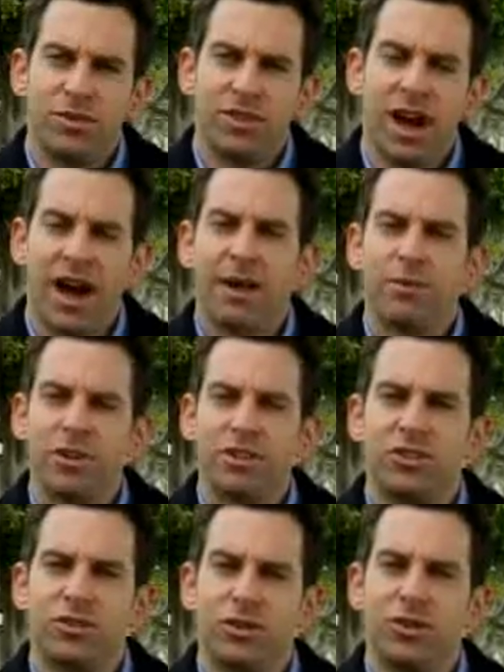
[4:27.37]

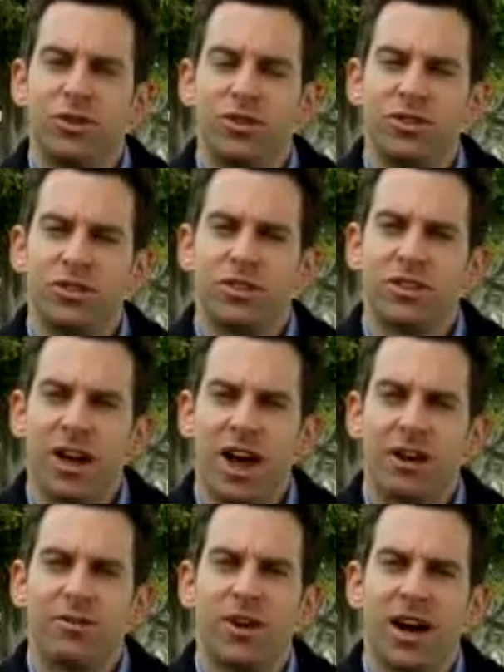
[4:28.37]
timeless truths
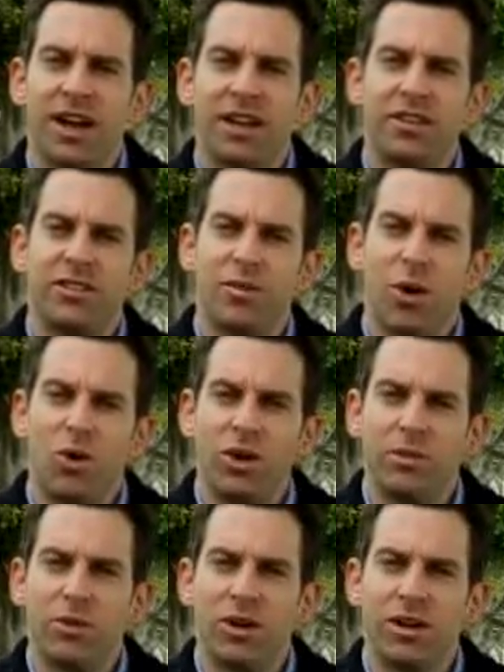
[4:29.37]
codified in some
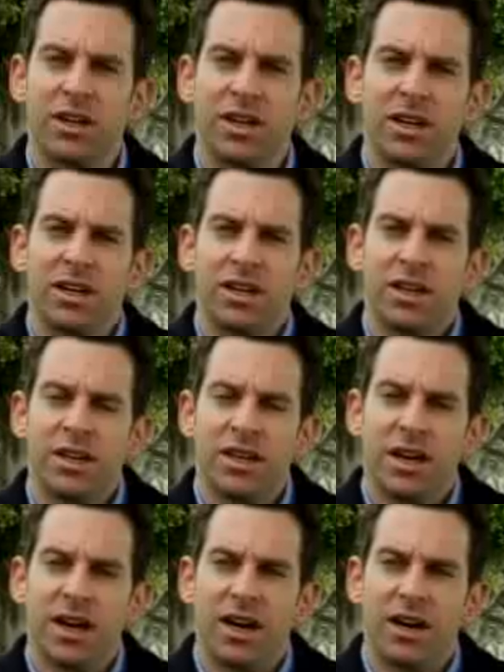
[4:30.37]
holy book
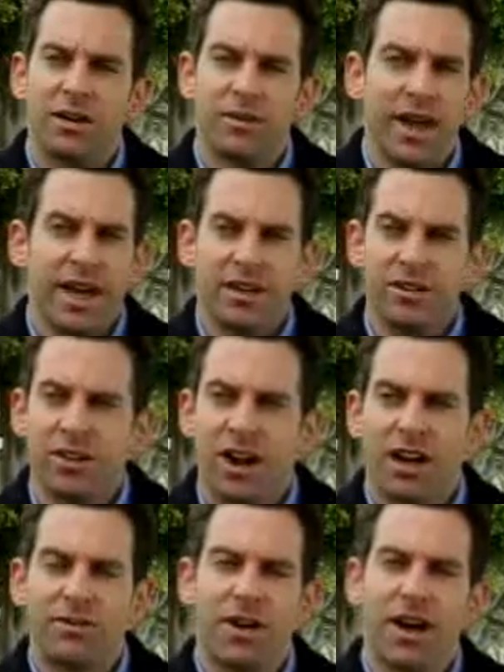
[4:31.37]
and
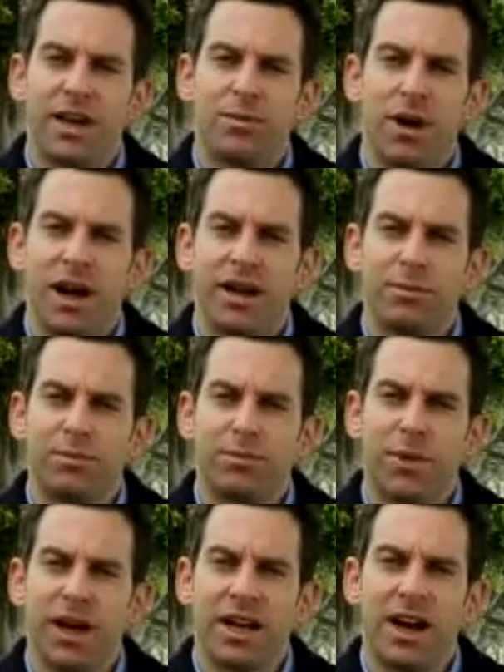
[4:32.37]
codified
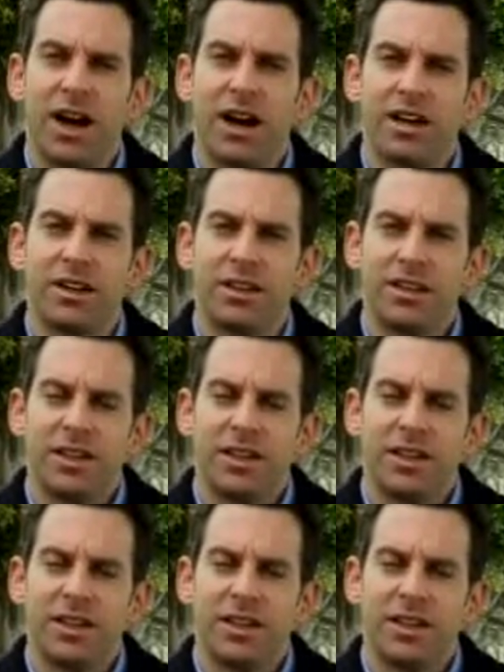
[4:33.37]
by God.